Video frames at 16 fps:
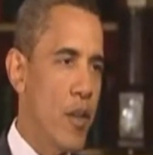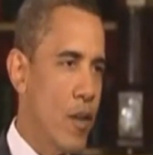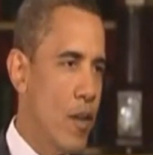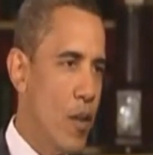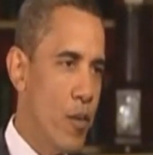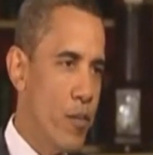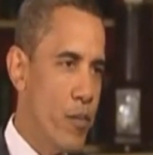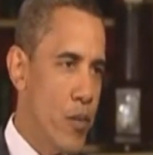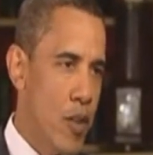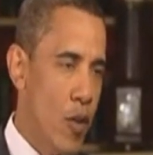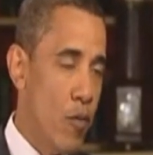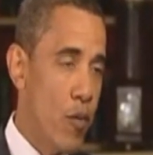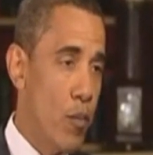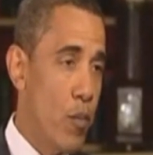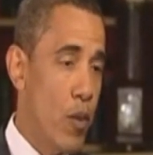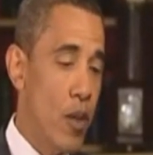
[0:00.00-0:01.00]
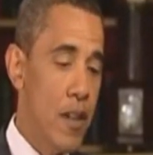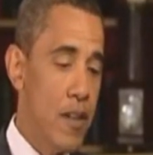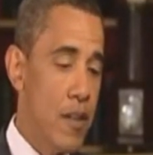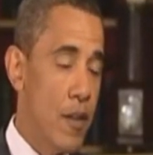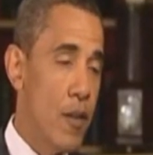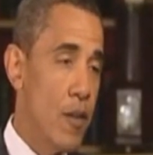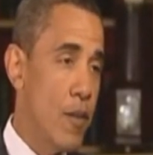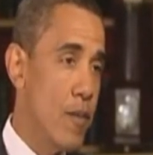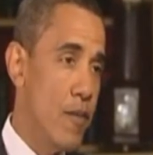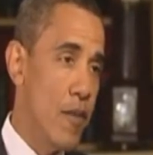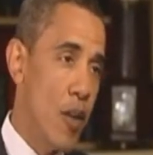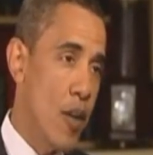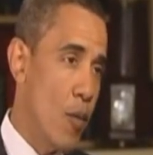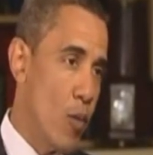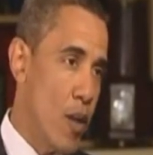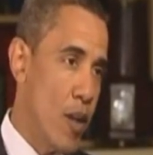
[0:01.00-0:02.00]
There are no silver bullets. There are
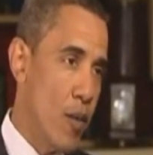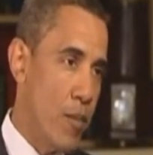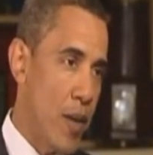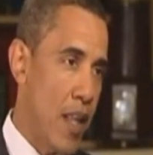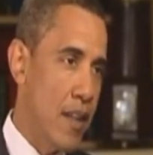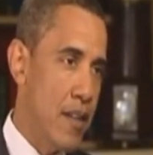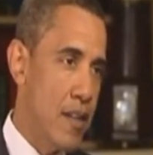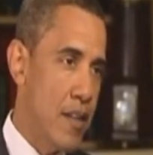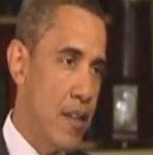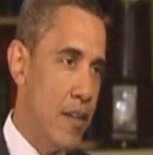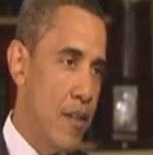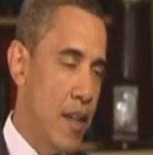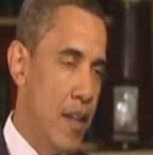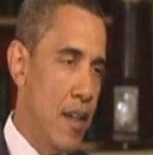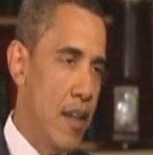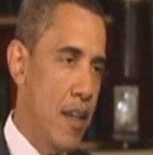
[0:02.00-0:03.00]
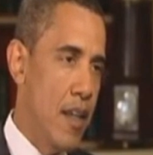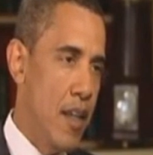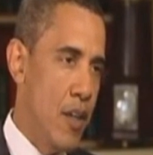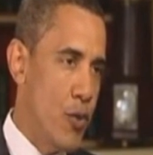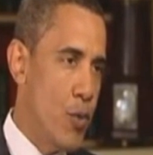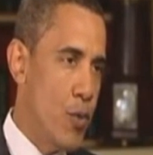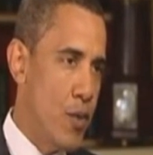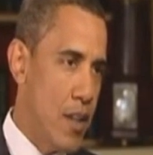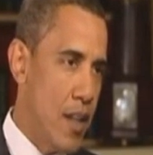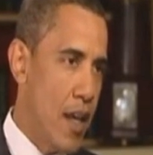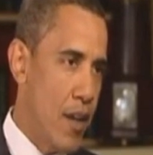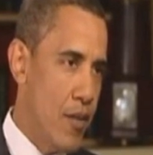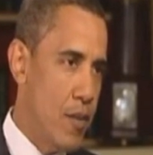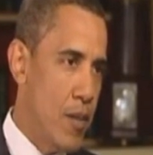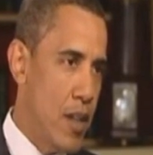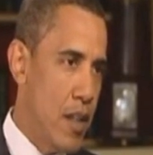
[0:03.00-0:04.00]
very real policy issues that
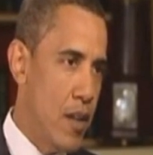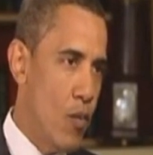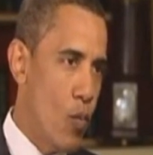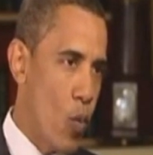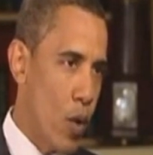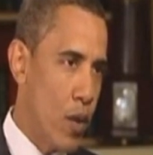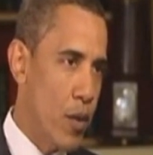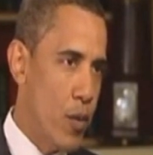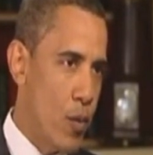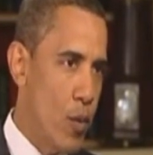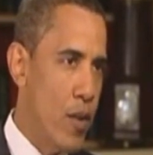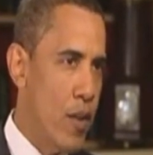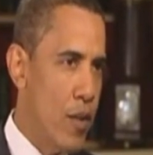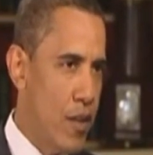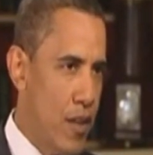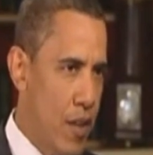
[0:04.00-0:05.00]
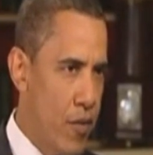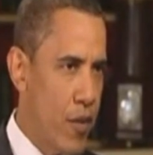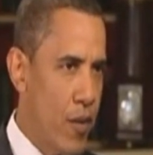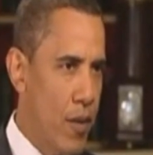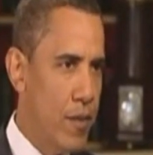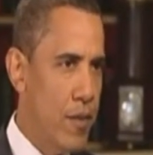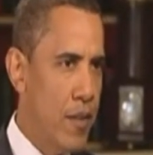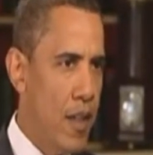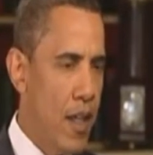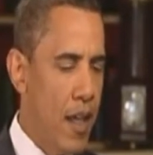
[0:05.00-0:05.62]
have to be worked through that are difficult,